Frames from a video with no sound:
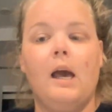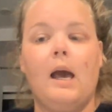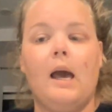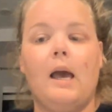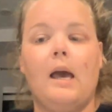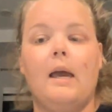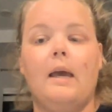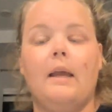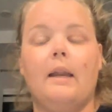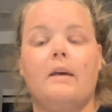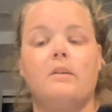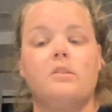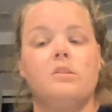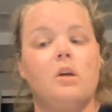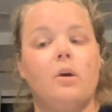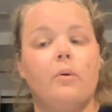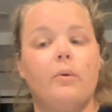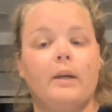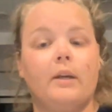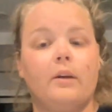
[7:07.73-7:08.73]
and has
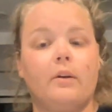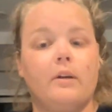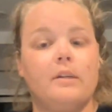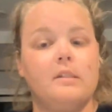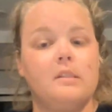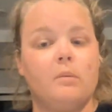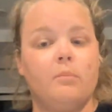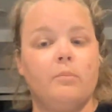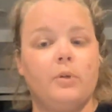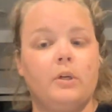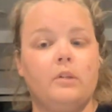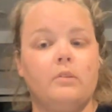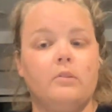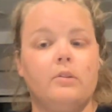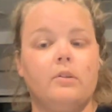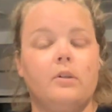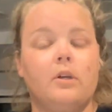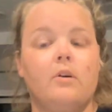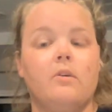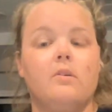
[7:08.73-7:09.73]
no increase in blood
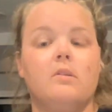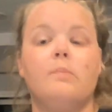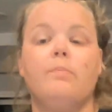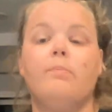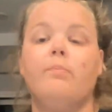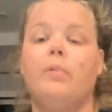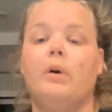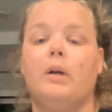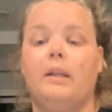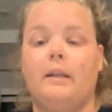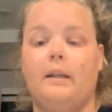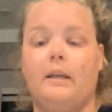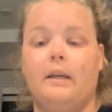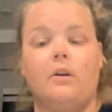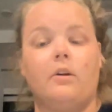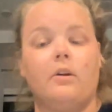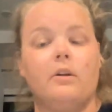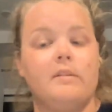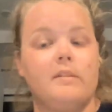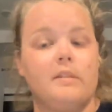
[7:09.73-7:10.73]
glucose, but an
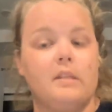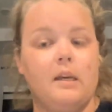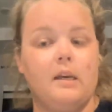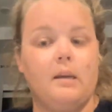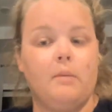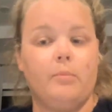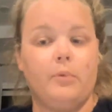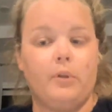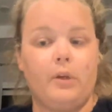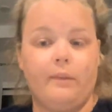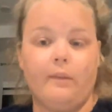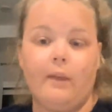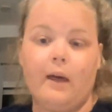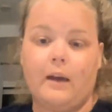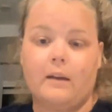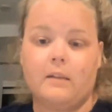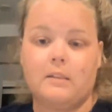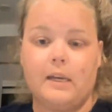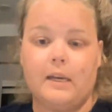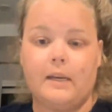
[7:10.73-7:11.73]
increase in blood
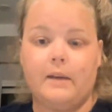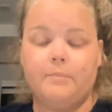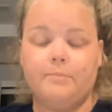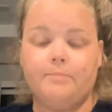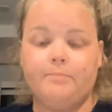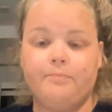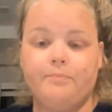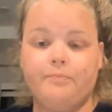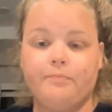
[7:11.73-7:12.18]
lactate.